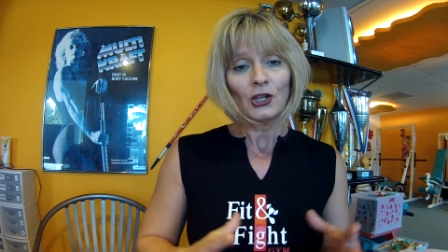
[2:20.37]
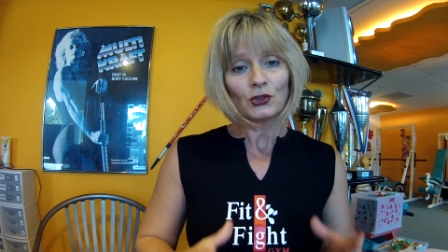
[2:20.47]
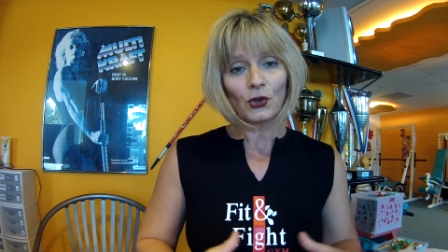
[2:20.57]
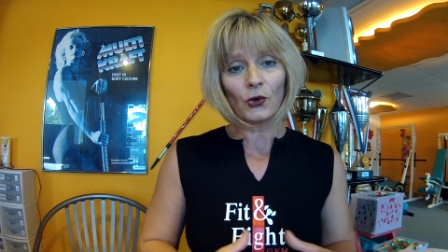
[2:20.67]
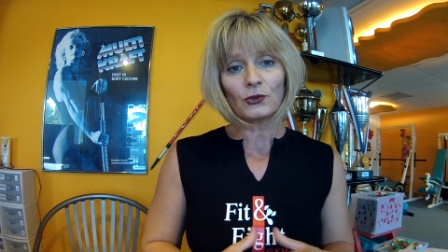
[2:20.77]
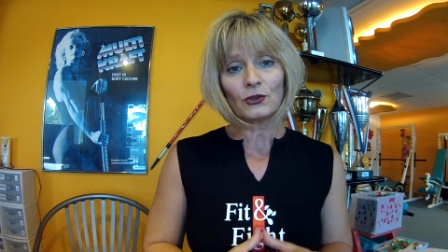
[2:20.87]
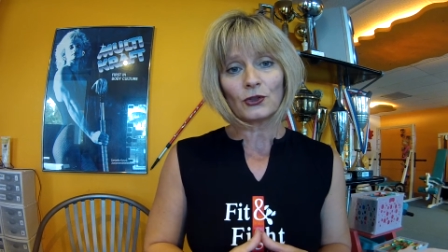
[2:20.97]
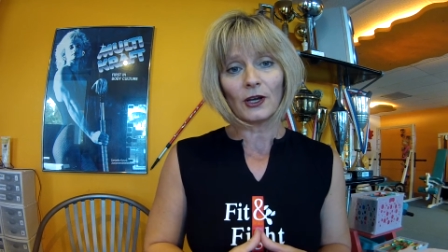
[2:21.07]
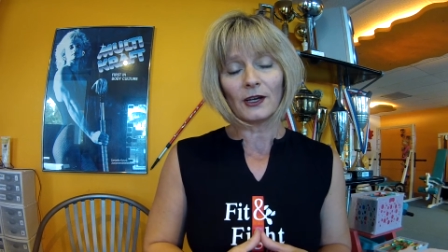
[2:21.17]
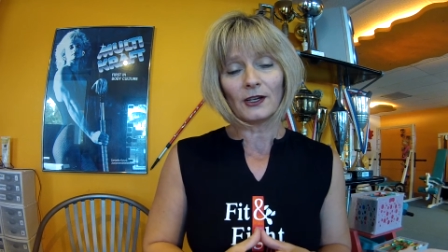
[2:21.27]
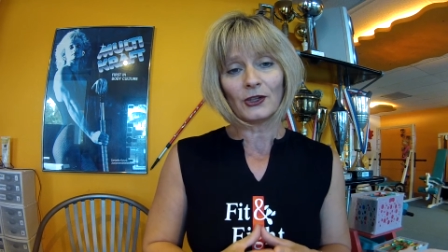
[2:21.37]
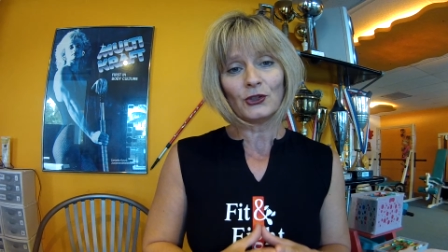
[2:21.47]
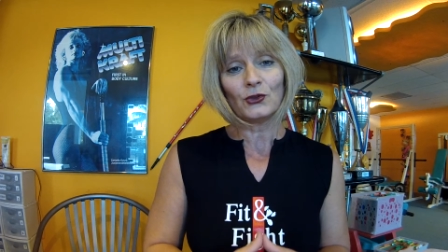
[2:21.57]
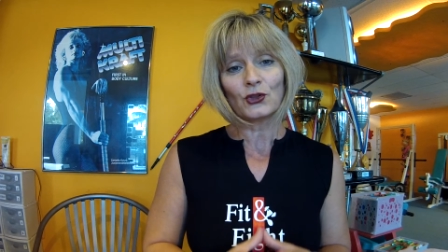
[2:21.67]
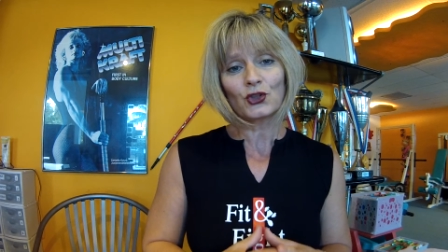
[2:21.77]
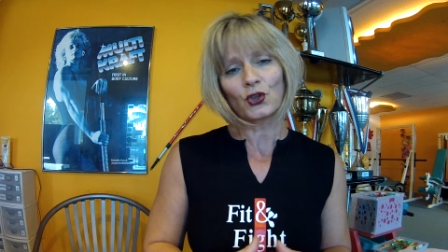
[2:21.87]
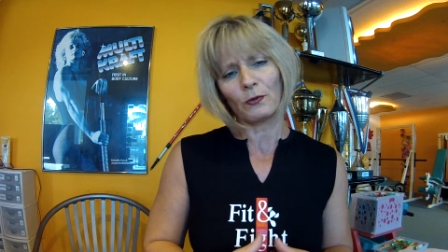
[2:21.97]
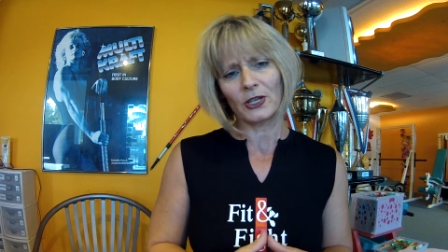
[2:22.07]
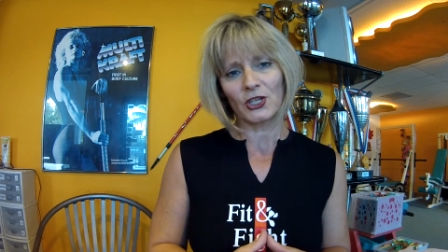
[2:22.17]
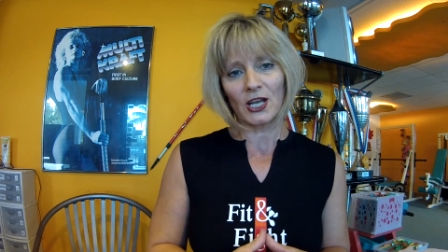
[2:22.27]
Don't uh, use so
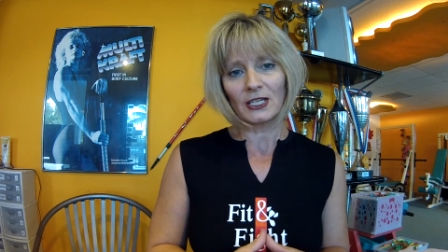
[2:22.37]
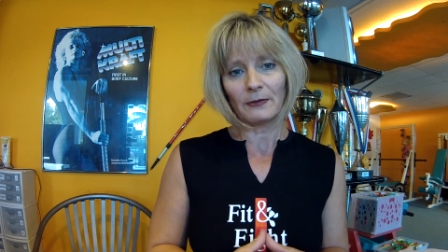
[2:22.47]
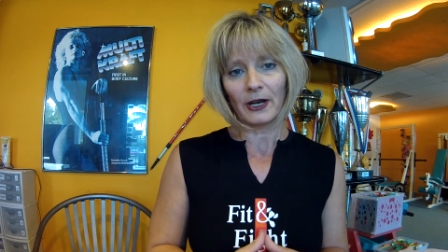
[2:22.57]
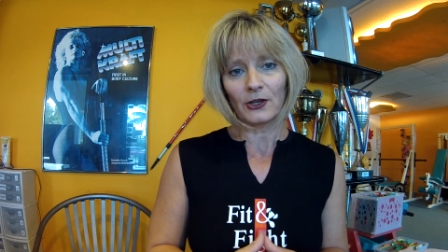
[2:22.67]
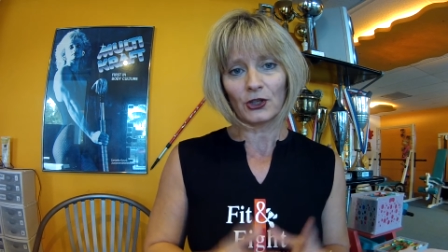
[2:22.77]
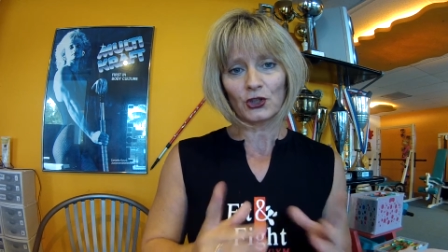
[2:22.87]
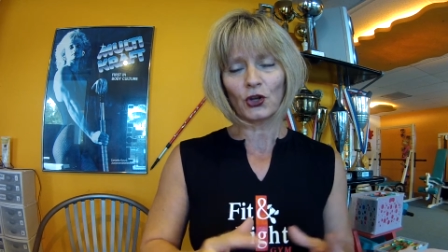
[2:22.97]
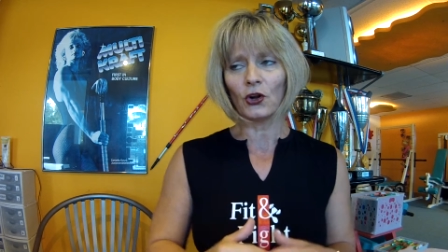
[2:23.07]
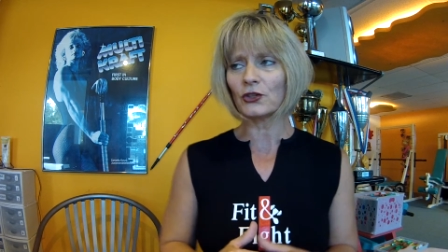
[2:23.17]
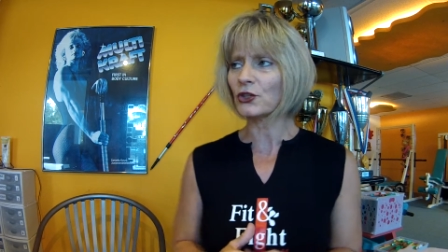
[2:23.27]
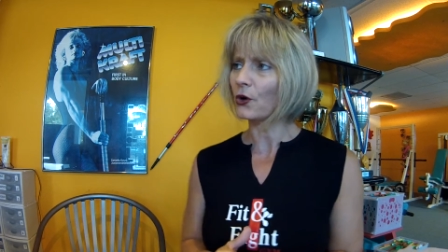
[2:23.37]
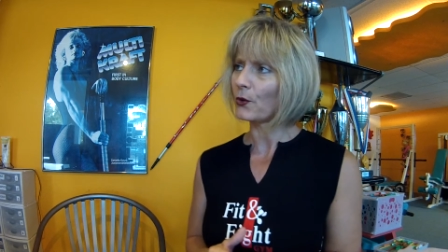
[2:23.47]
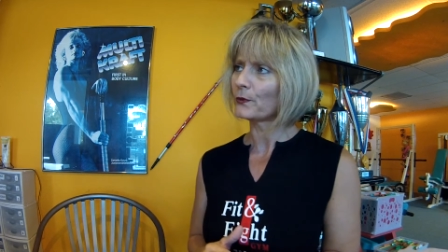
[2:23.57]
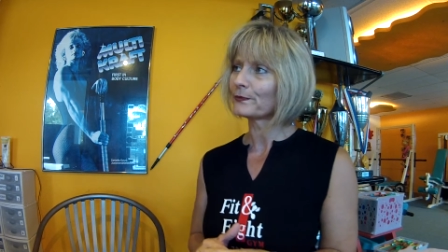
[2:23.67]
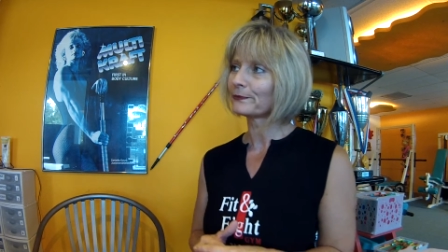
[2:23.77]
much antibiotics also.